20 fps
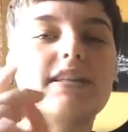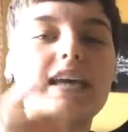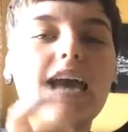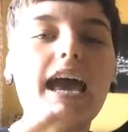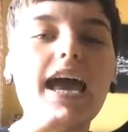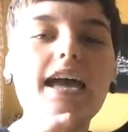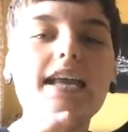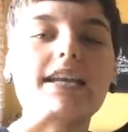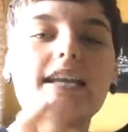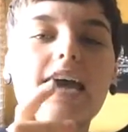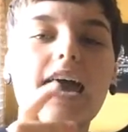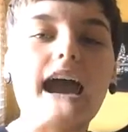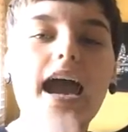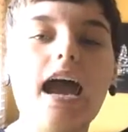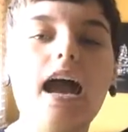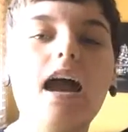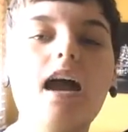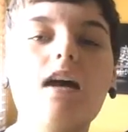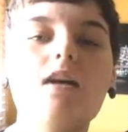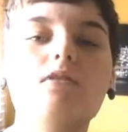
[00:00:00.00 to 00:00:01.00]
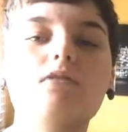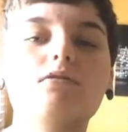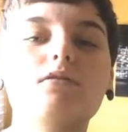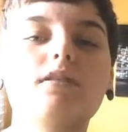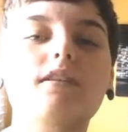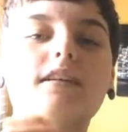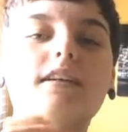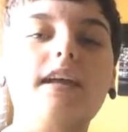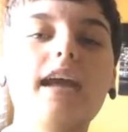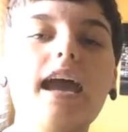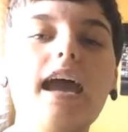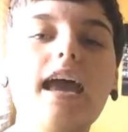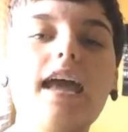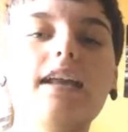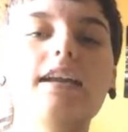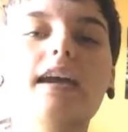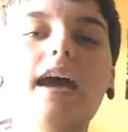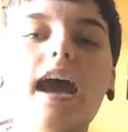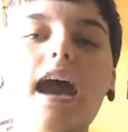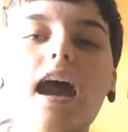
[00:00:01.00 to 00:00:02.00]
Get out
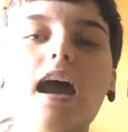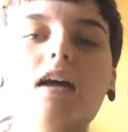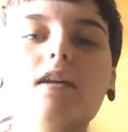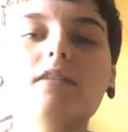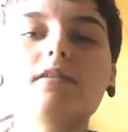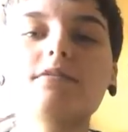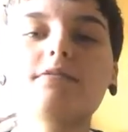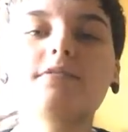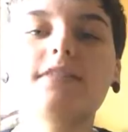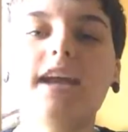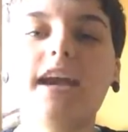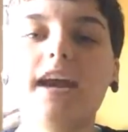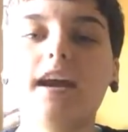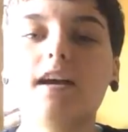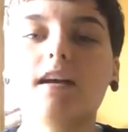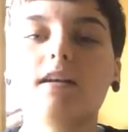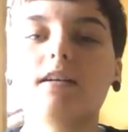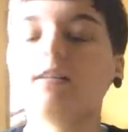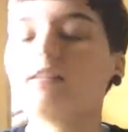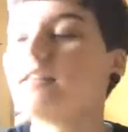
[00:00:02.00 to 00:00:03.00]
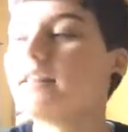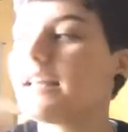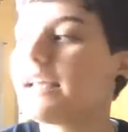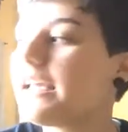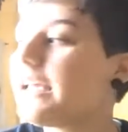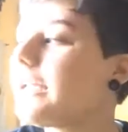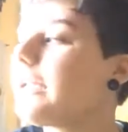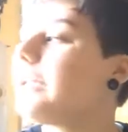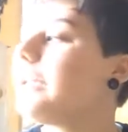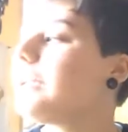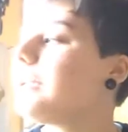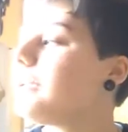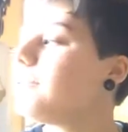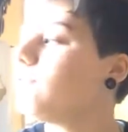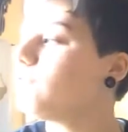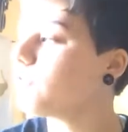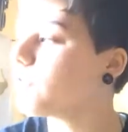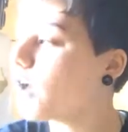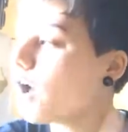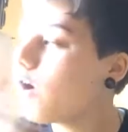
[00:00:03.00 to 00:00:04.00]
of there.
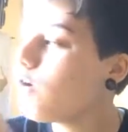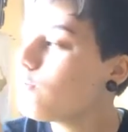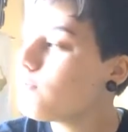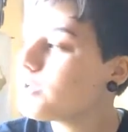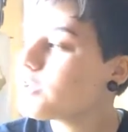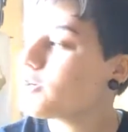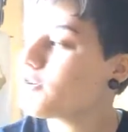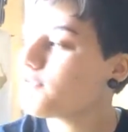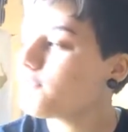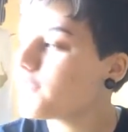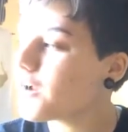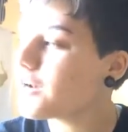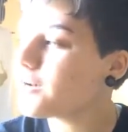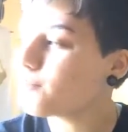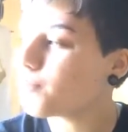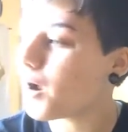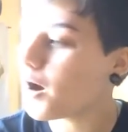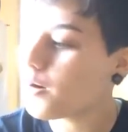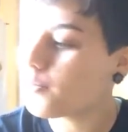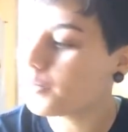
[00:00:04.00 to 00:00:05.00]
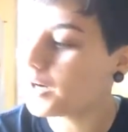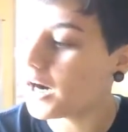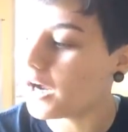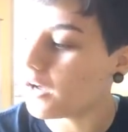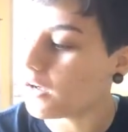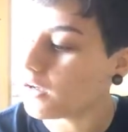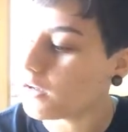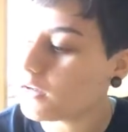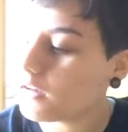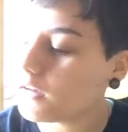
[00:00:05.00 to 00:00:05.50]
Leave. Go with your friend Barbara.